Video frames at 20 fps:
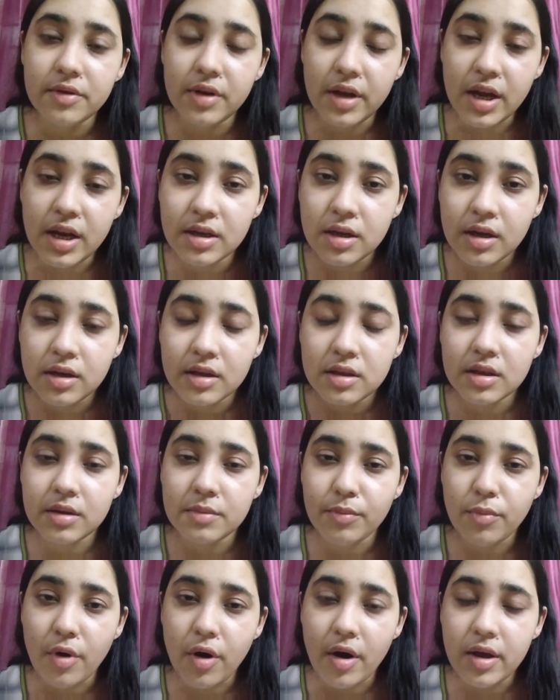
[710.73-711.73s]
read, the
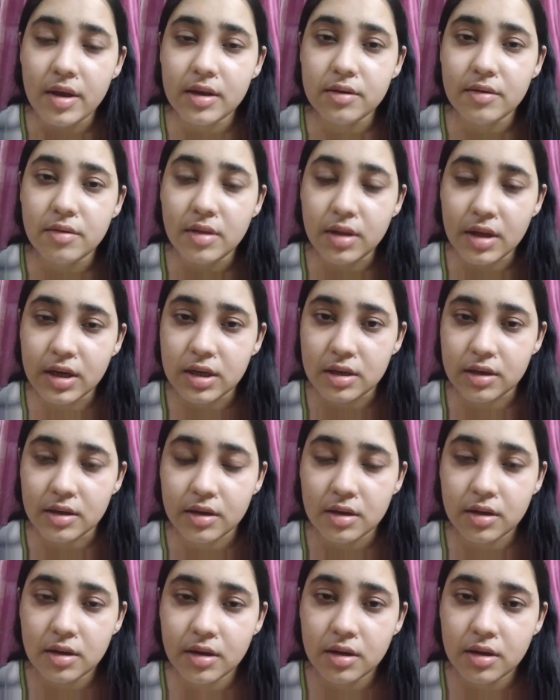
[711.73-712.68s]
more you learn.